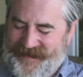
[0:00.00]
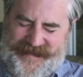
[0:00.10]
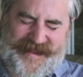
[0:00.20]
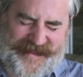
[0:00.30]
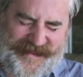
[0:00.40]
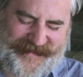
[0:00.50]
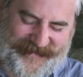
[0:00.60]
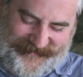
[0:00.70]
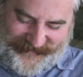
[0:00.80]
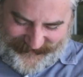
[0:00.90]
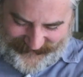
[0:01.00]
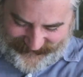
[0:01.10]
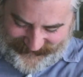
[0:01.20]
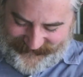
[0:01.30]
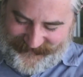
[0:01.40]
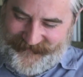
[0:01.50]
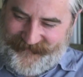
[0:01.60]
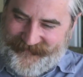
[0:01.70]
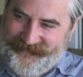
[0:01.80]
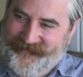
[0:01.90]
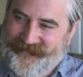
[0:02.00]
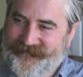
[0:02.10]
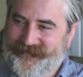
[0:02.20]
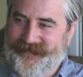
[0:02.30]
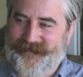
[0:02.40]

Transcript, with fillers: Right? Yeah, she's fine with that, I'm sure.